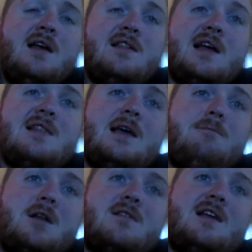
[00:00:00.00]
Sunday,
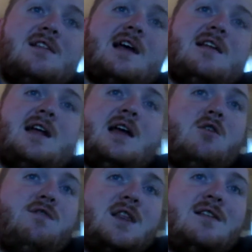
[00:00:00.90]
pot the skies, guys
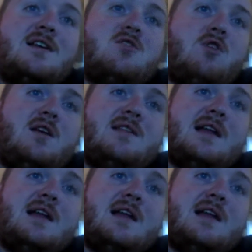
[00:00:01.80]
956 degrees.